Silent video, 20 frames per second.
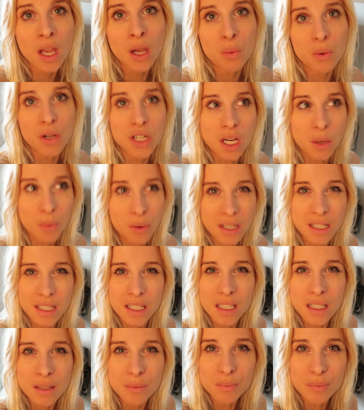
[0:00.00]
which I would
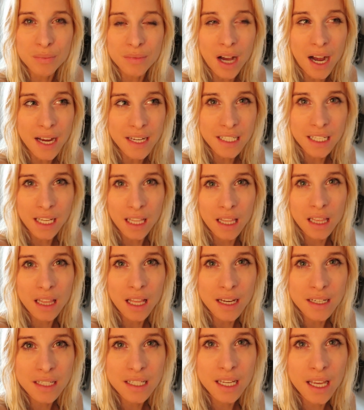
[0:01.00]
ideally
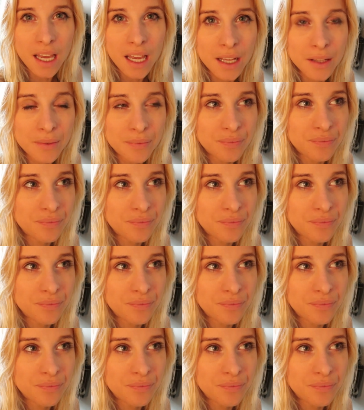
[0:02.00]
like to get.